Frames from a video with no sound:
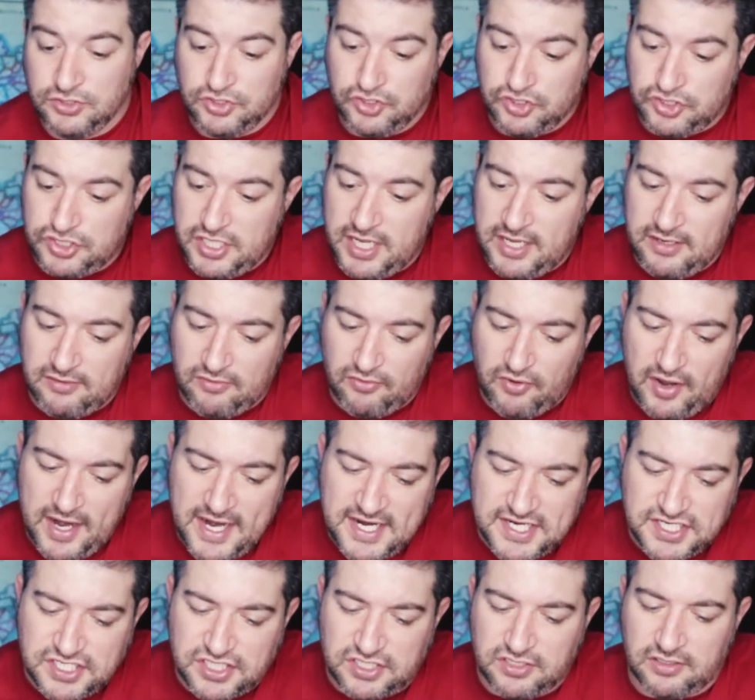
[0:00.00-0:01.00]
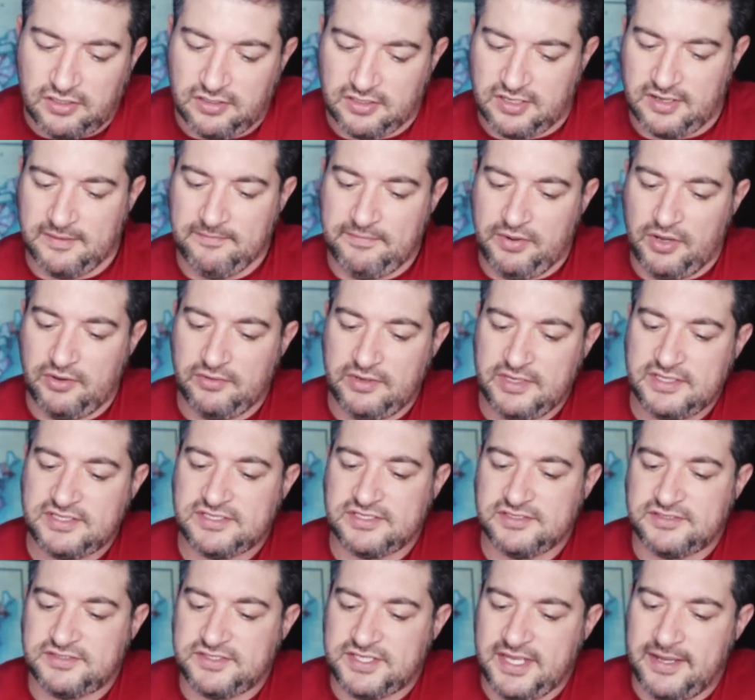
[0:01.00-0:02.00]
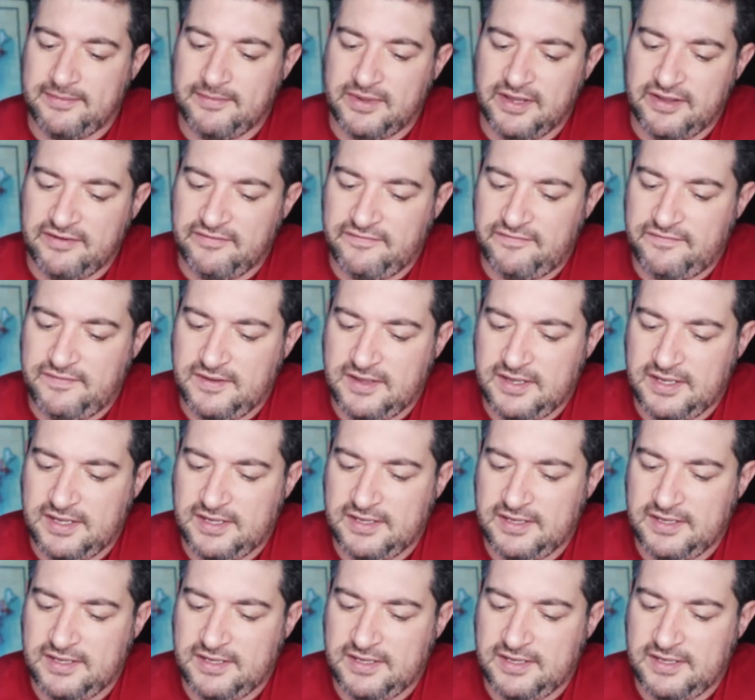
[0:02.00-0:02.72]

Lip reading: generational component to some of